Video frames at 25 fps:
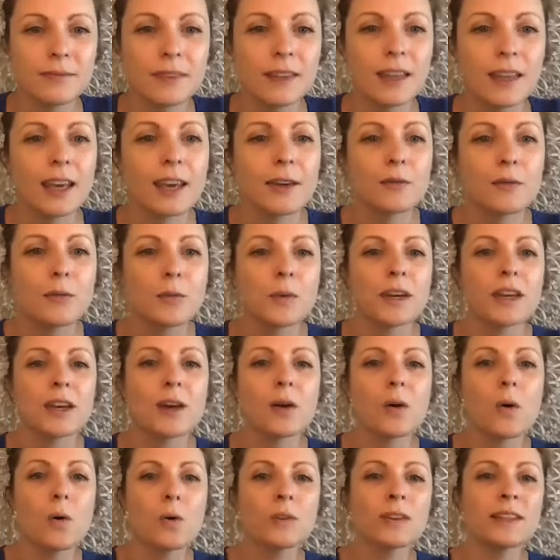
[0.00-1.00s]
If we
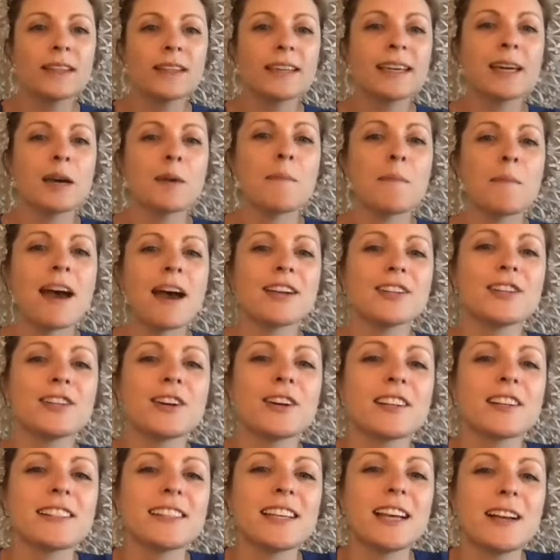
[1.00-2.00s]
only imagine
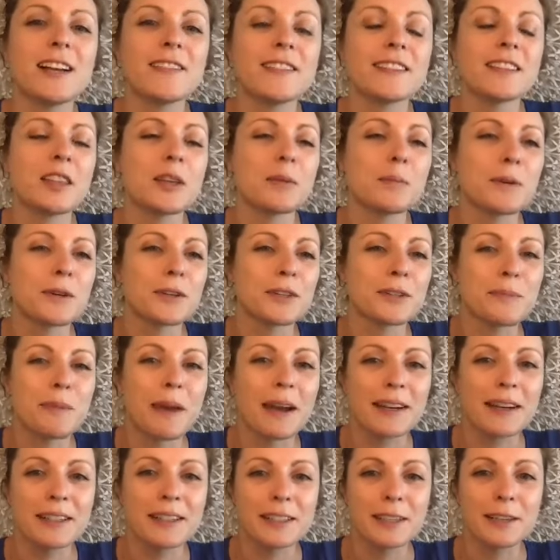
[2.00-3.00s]
ourselves in the
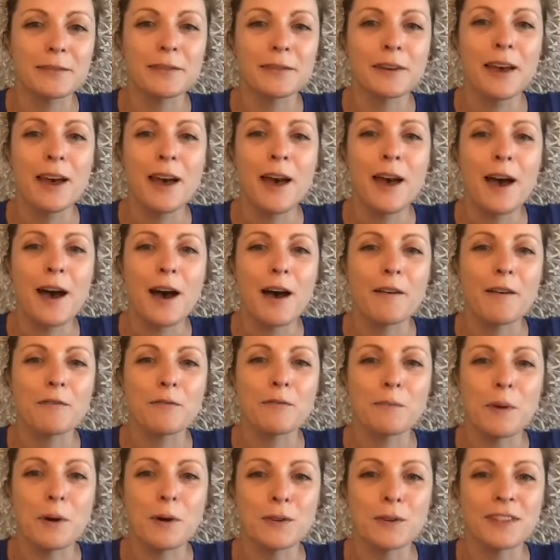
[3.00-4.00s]
perspective of
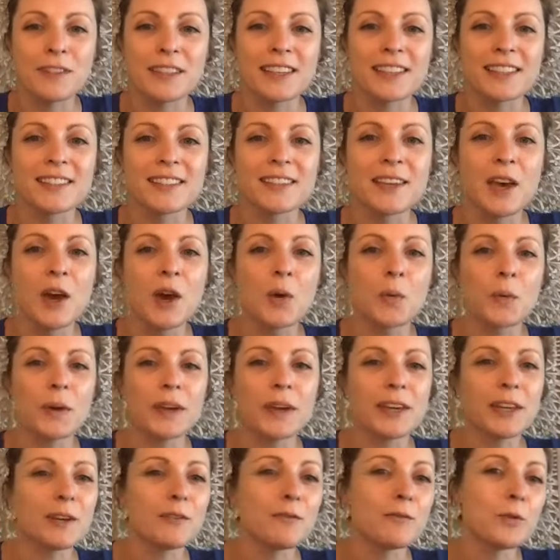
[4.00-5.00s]
Moses, we
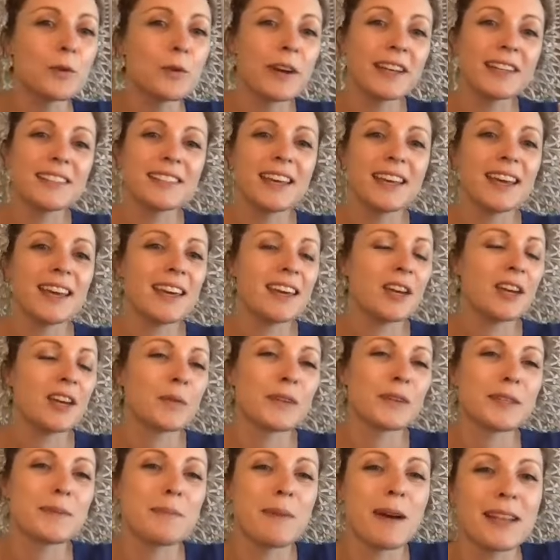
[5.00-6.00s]
can avoid taking
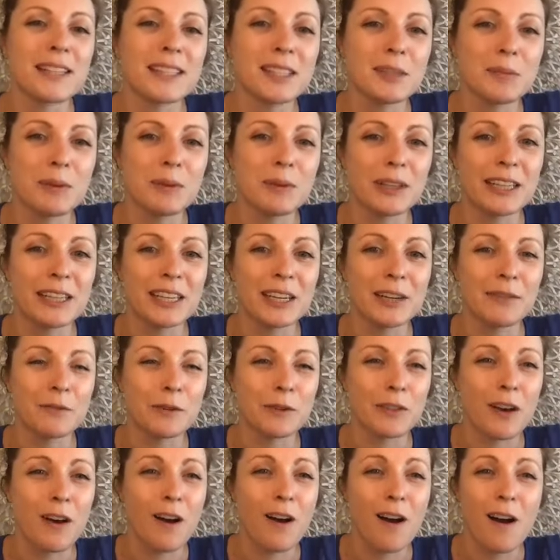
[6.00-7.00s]
responsibility for
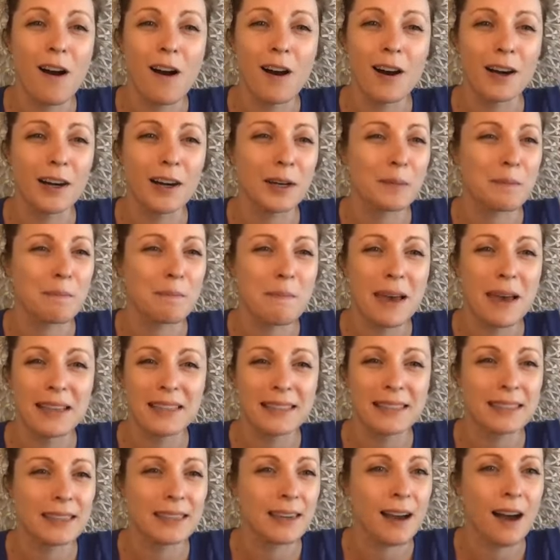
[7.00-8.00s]
the hard,
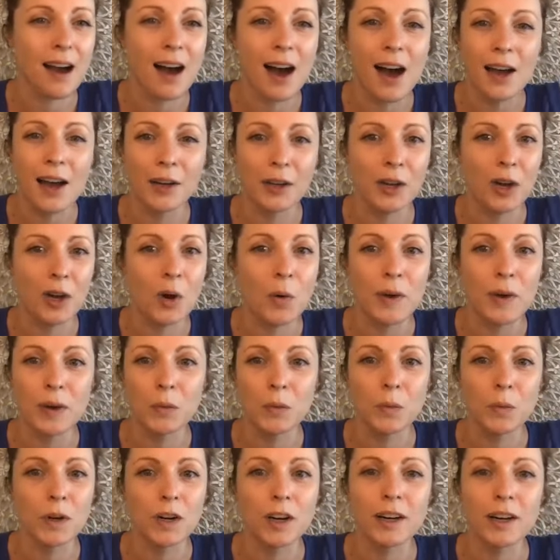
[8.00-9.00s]
messy, ongoing
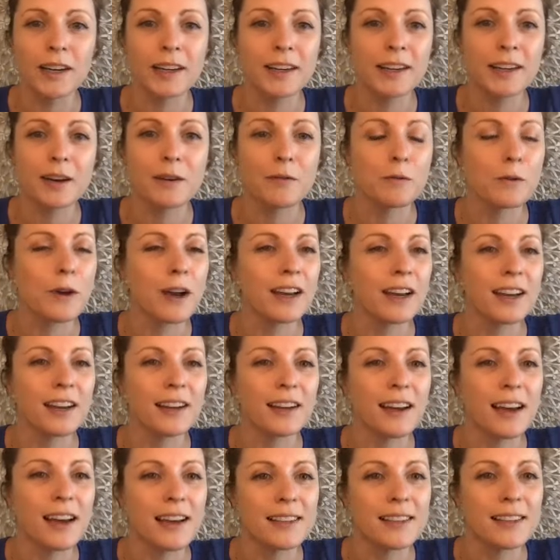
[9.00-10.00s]
work of
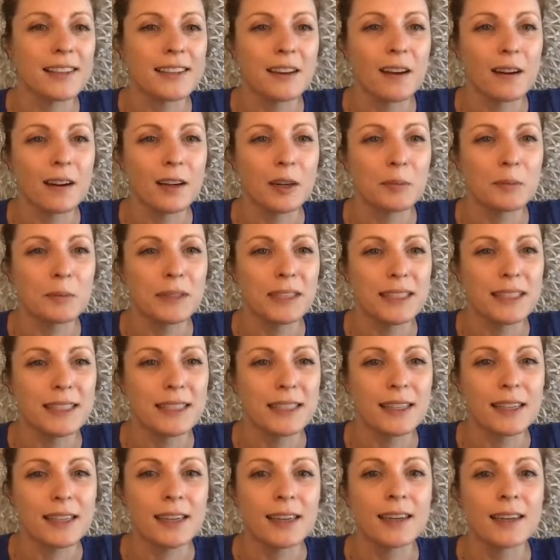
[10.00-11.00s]
recognizing our
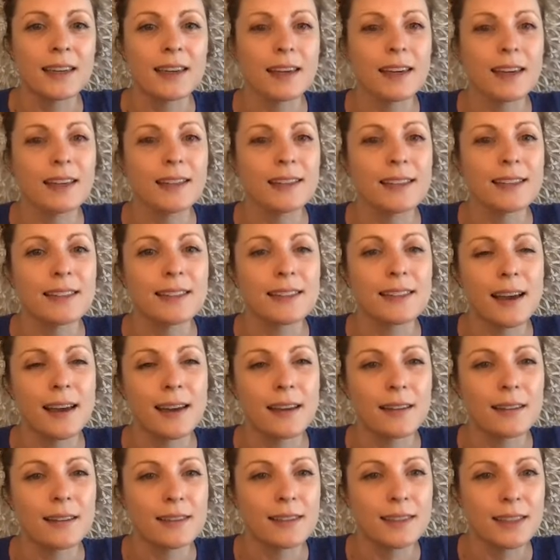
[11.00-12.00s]
complicity in
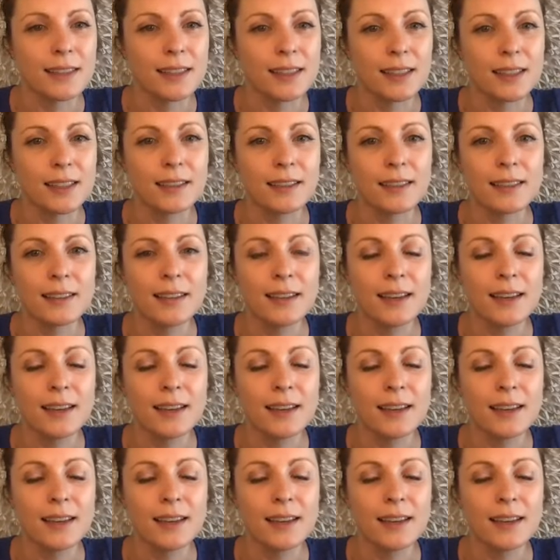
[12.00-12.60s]
societal sin.